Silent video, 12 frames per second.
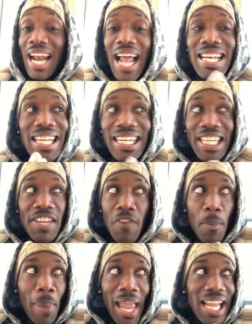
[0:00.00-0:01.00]
I didn't
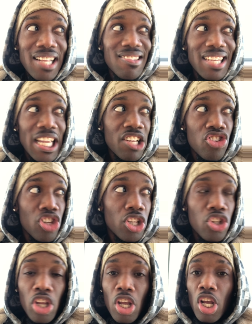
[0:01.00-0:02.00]
even pay
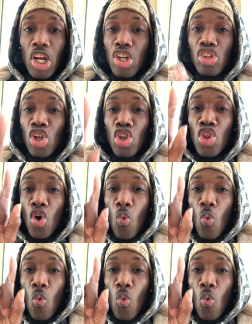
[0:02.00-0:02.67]
attention to the